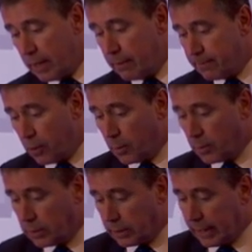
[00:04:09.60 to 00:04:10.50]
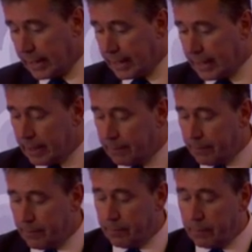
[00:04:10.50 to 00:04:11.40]
formal
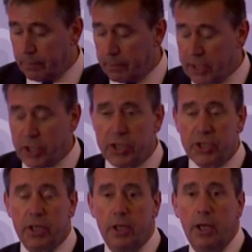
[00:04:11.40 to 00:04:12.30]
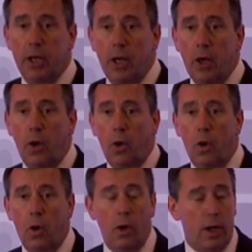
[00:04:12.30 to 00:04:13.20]
measures
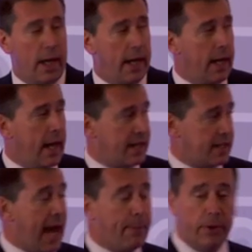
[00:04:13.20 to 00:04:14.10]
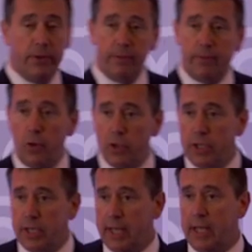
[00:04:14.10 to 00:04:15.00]
or, as happened,
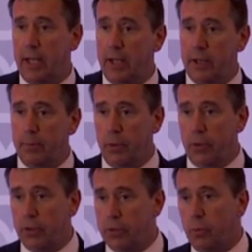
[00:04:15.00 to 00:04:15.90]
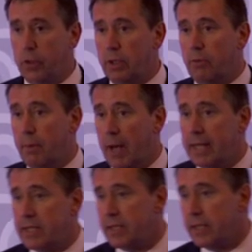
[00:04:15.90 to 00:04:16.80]
fortunately, the board were
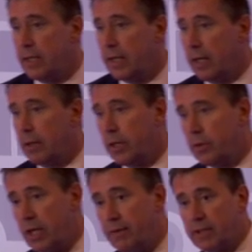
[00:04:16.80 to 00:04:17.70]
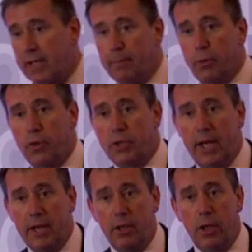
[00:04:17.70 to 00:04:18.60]
replaced, new chief exec brought
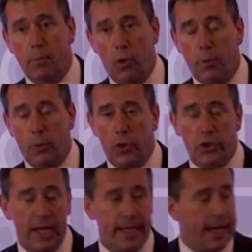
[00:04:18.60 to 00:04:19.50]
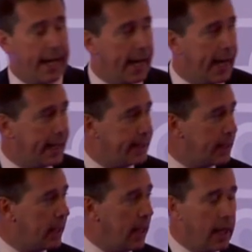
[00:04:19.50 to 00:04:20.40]
in, new board brought in, and
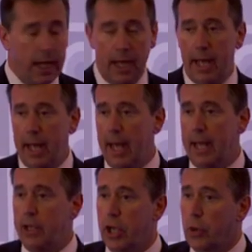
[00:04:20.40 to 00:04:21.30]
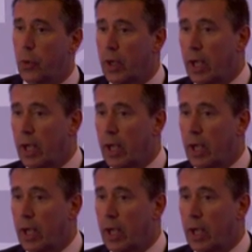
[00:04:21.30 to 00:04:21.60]
a new